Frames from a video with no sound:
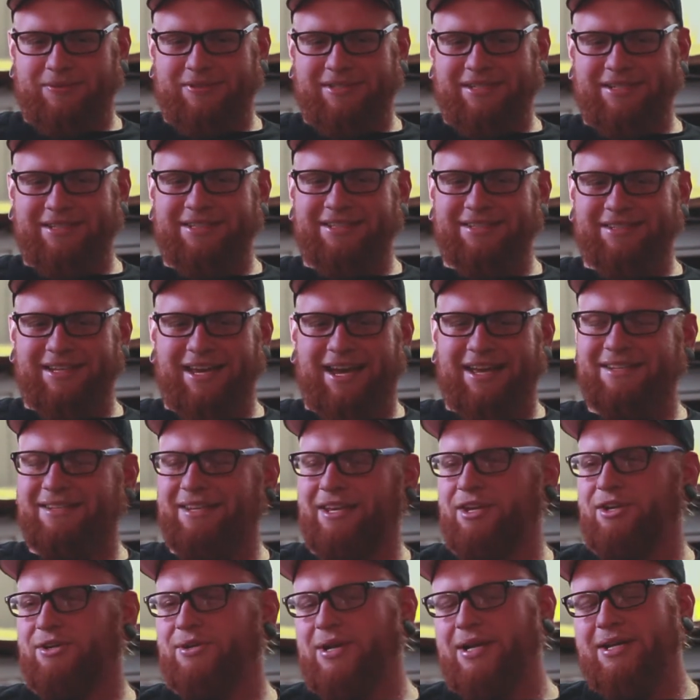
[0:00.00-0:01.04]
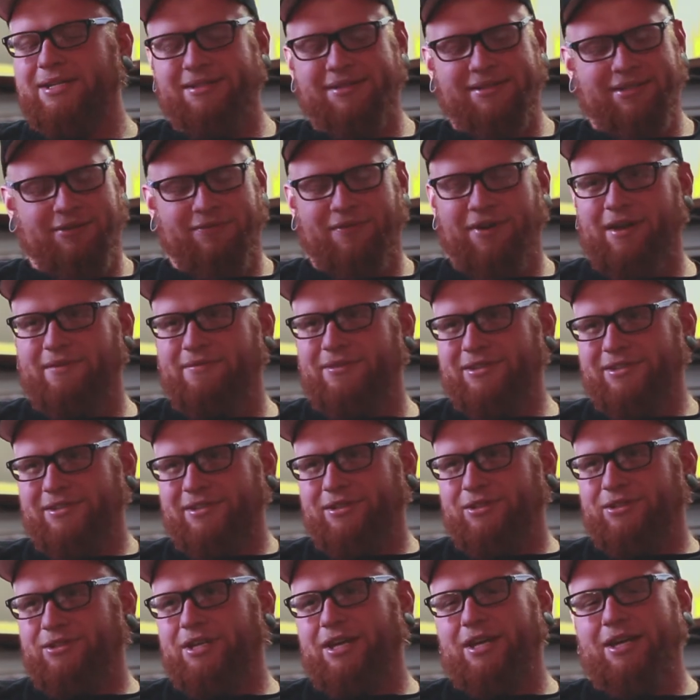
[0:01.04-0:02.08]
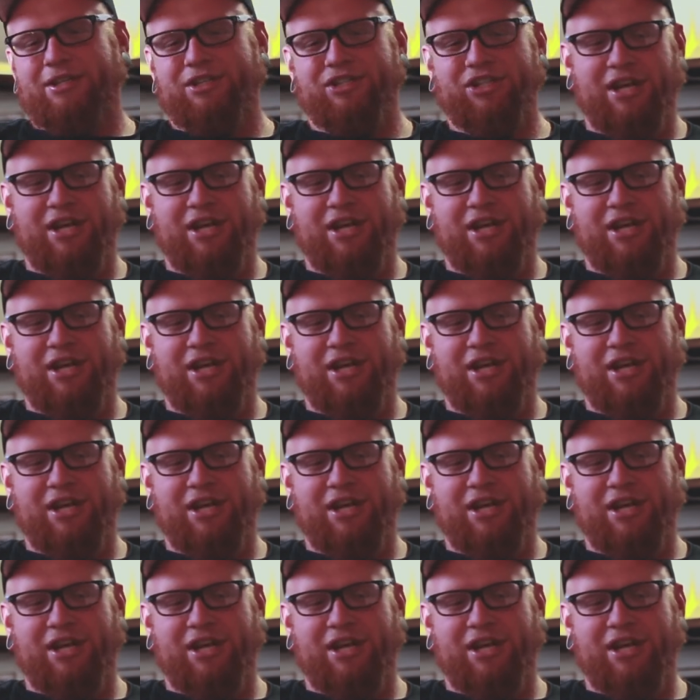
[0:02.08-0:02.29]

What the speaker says: seeing these guys that create stuff every single day.